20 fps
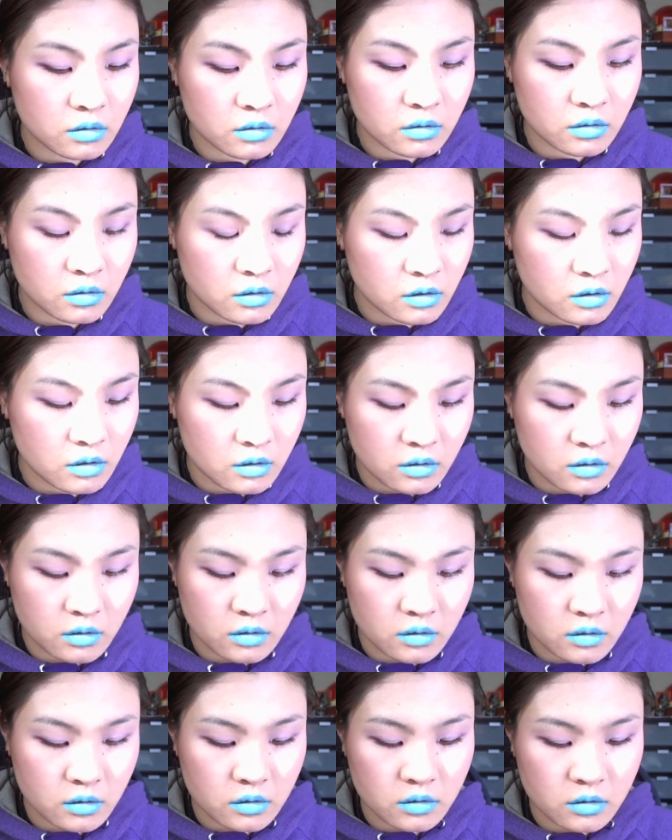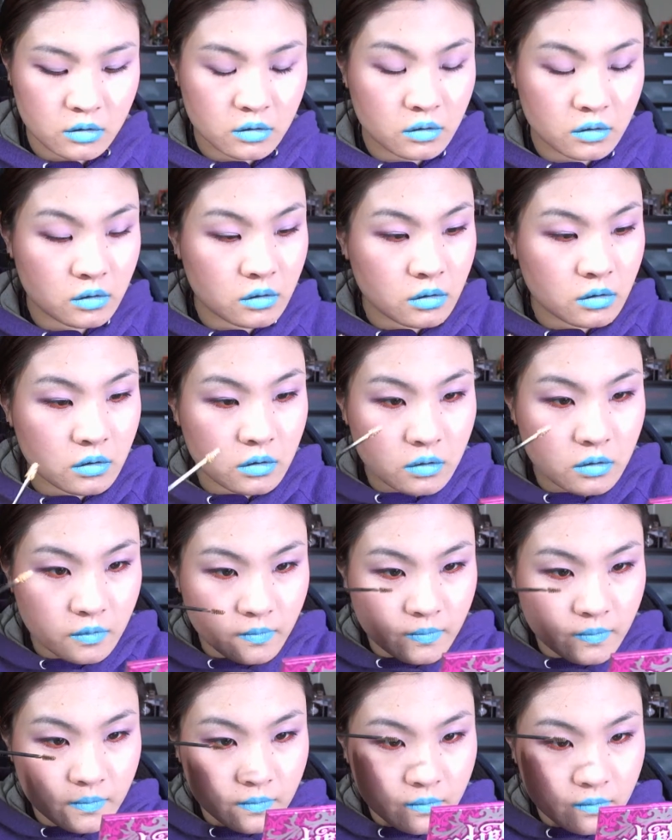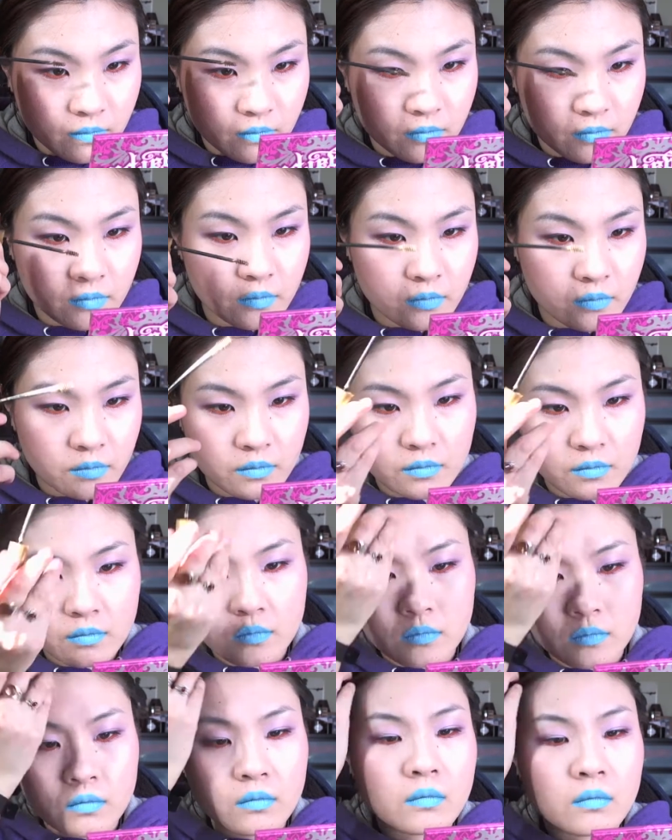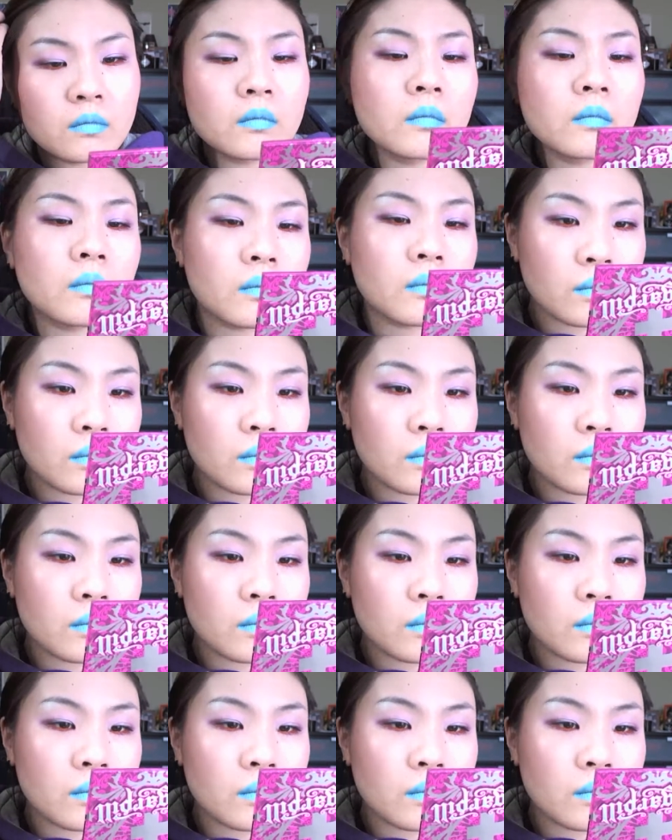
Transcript: Nobody speaks.